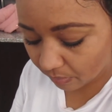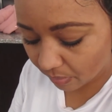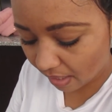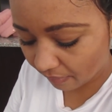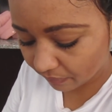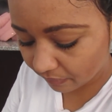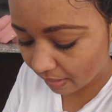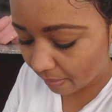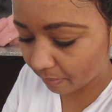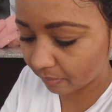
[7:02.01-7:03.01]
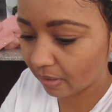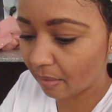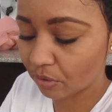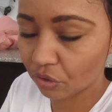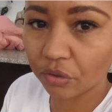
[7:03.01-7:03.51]
We have some, I'm
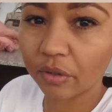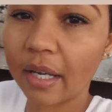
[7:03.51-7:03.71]
gonna show you